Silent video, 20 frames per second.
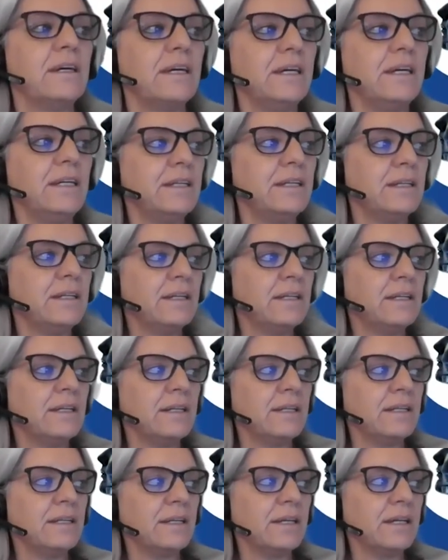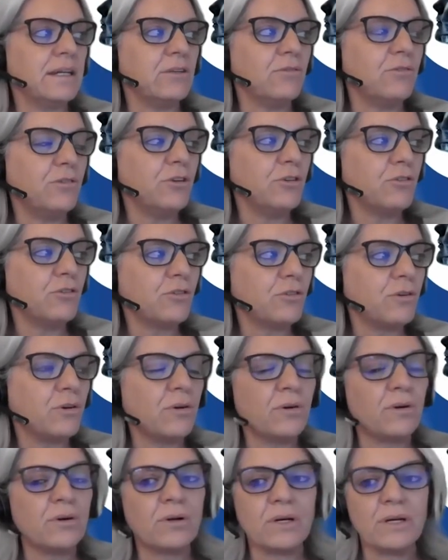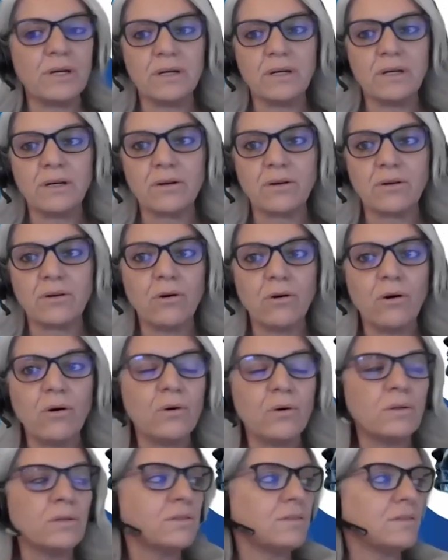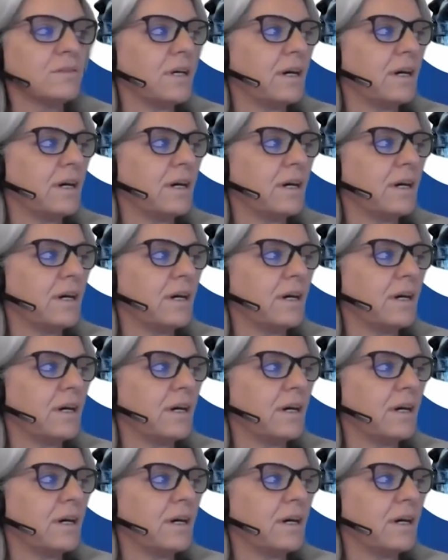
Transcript: in future calls,